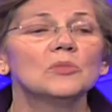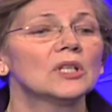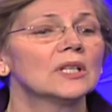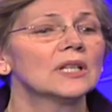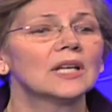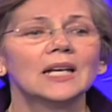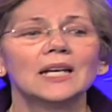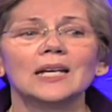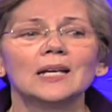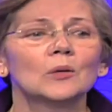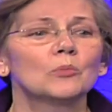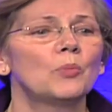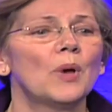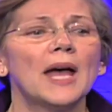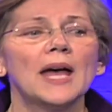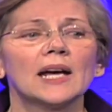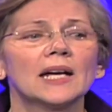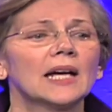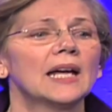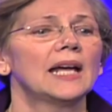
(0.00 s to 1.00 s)
to kick
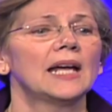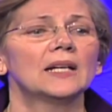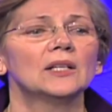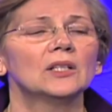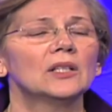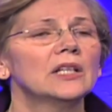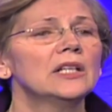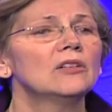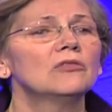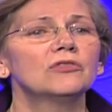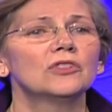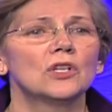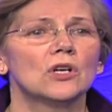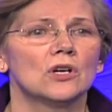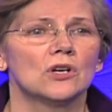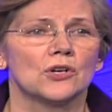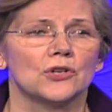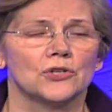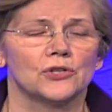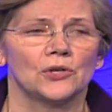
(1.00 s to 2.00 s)
back and live
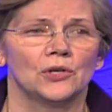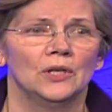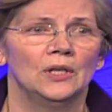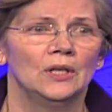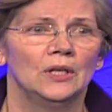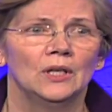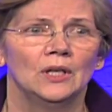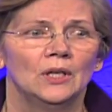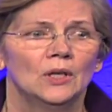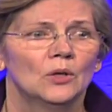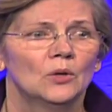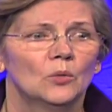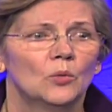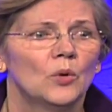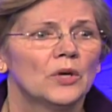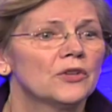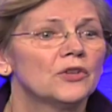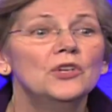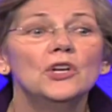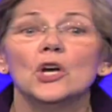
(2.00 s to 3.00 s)
large
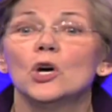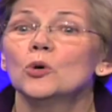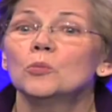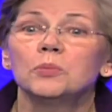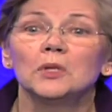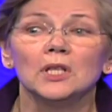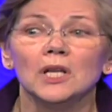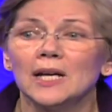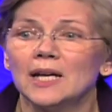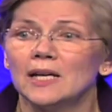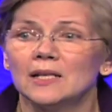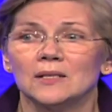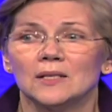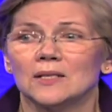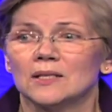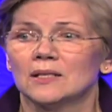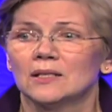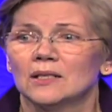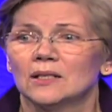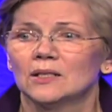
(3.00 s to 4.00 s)
with no
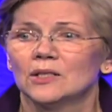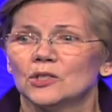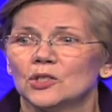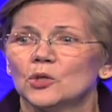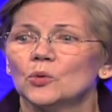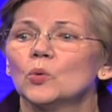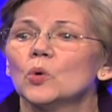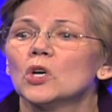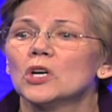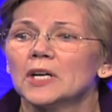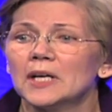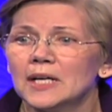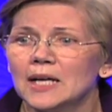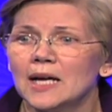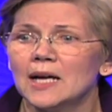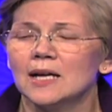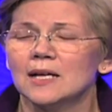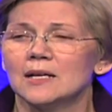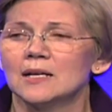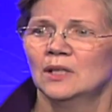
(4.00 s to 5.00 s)
plans to work
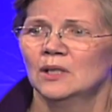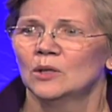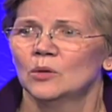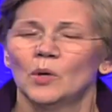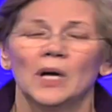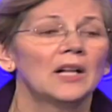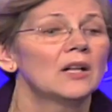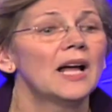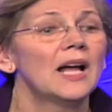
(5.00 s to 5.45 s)
again. While